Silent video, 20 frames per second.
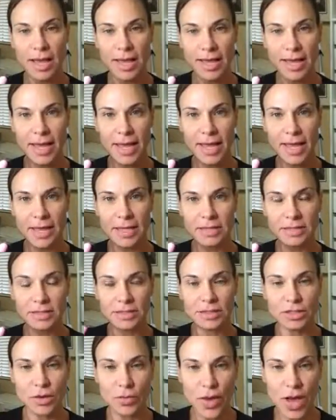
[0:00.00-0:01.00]
Hi guys,
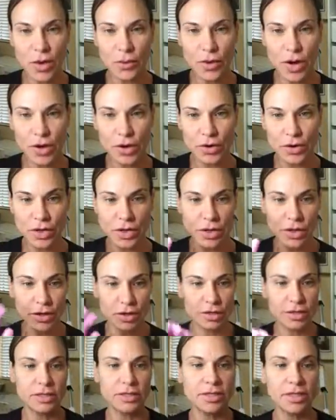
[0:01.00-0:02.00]
Noel
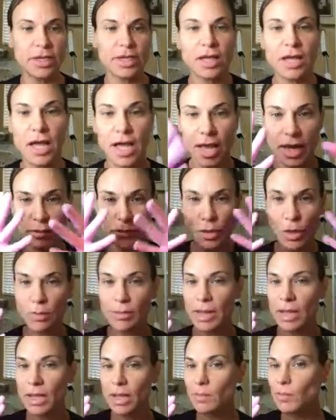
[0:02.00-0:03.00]
here. I have no
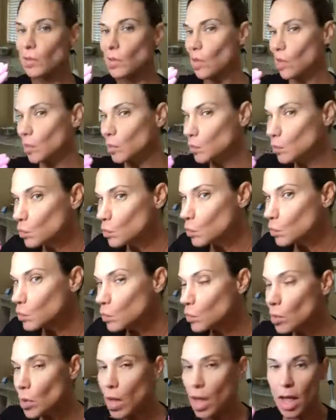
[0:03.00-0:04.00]
makeup on.
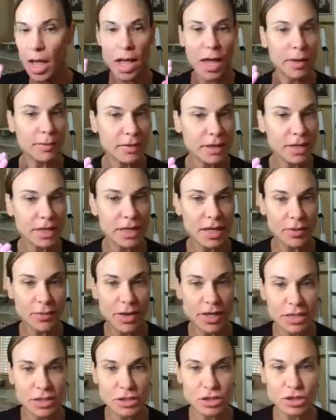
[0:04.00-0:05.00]
I'm going to get
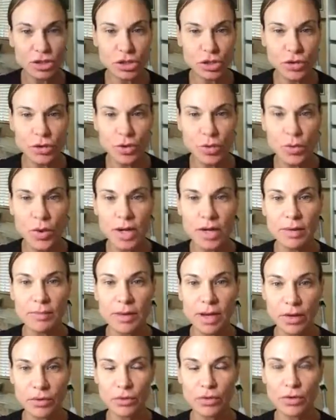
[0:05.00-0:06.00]
ready to show you what a
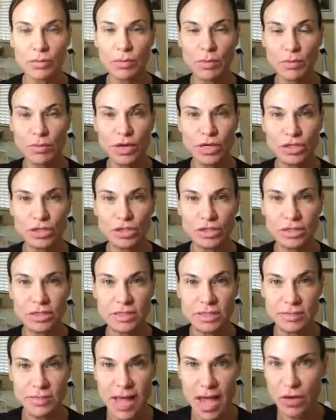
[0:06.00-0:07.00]
microdermabrasion
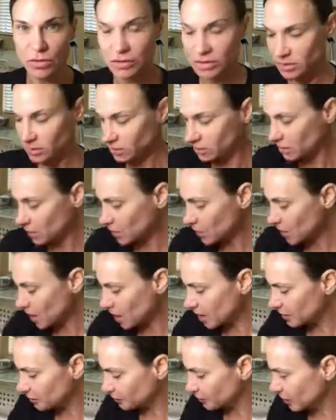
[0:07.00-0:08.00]
is about.
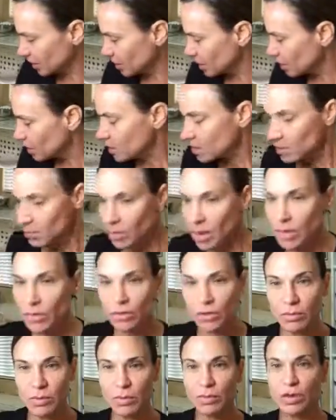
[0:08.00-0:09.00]
Okay?
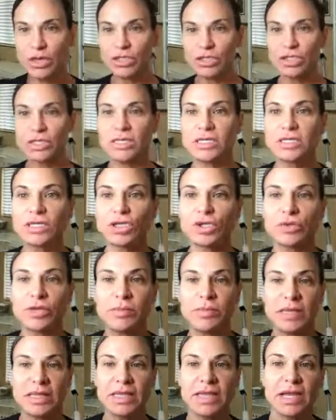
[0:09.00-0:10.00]
Microdermabrasion is a
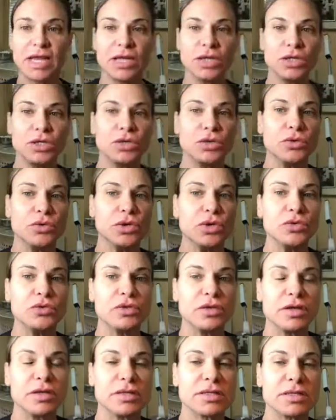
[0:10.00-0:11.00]
treatment that I do
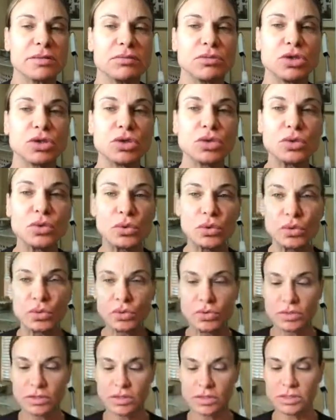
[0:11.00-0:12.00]
using some
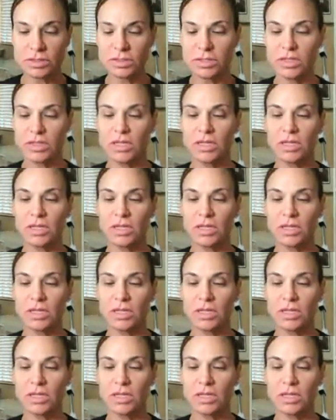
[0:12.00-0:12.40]
tools,